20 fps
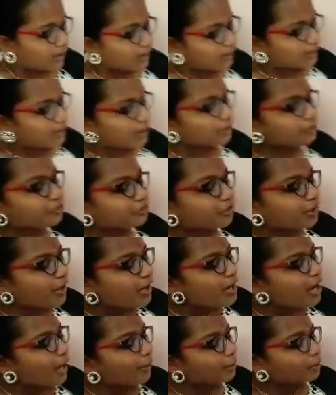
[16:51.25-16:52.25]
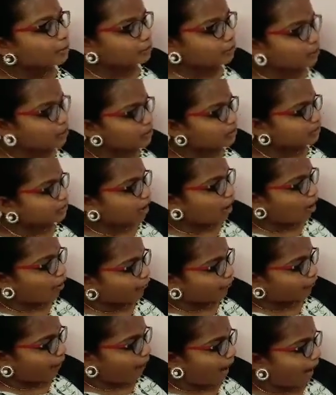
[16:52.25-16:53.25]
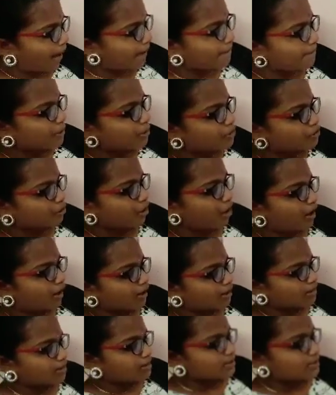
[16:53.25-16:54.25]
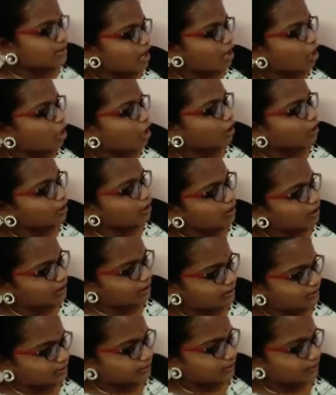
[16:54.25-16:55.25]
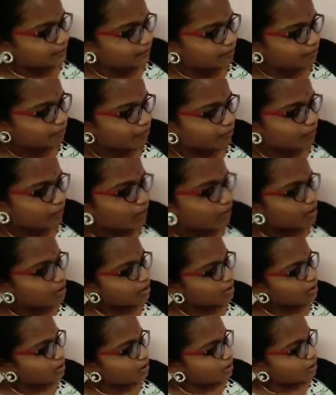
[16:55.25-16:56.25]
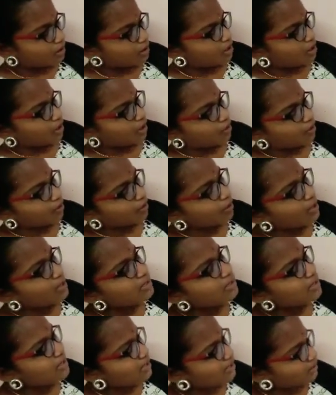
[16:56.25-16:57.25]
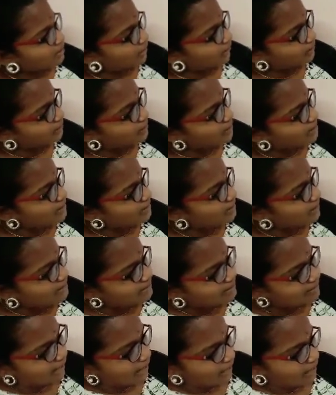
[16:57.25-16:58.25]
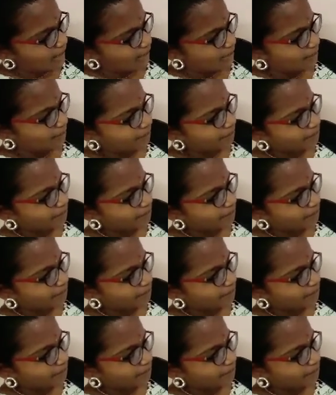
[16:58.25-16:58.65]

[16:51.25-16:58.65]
There are three dimensions of eye picture in the cell organelles. You can see here this is a cell.